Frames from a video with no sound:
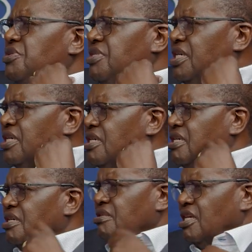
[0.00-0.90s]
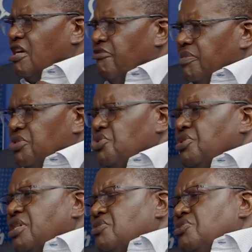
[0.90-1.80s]
you think the government's
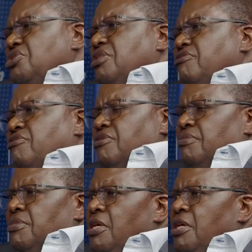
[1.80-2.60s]
trying to achieve?